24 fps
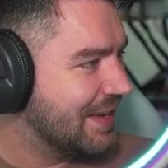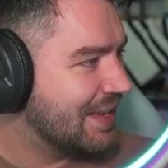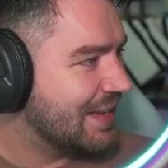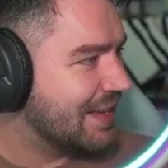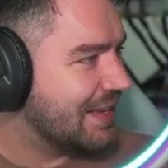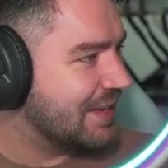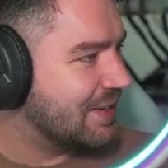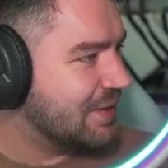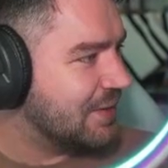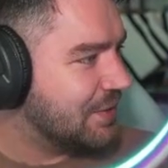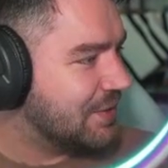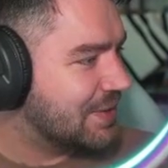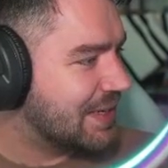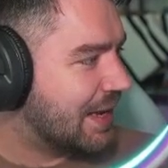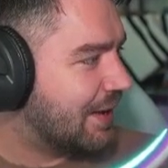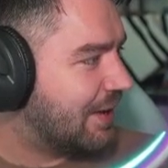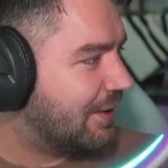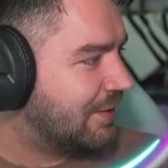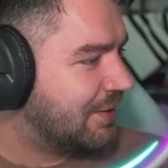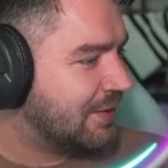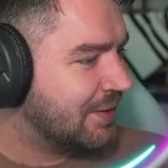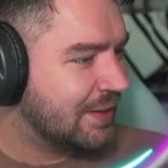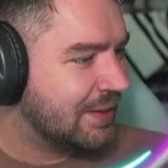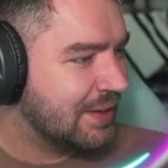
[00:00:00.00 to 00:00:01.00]
Can you tell?
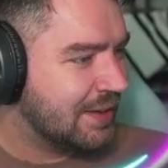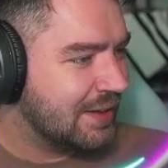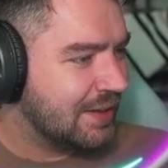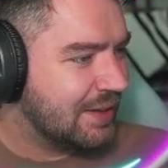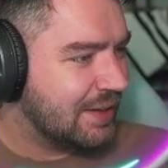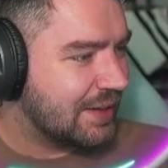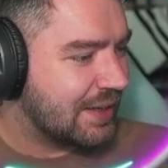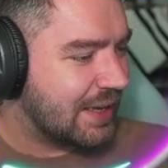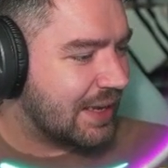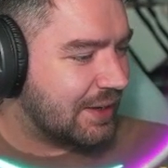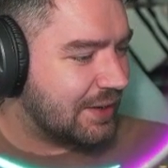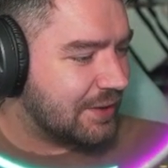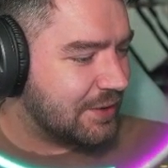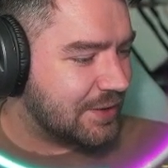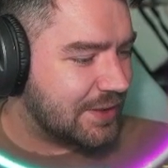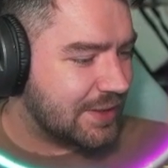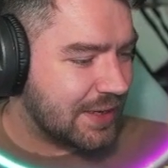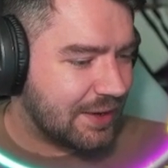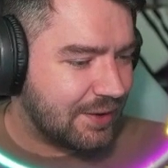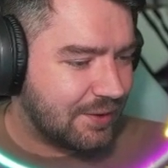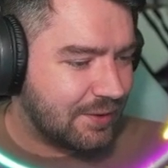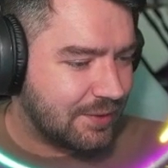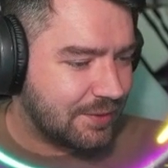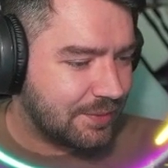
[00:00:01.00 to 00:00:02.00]
Can you
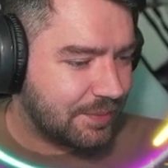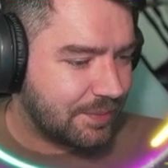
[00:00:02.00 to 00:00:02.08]
tell?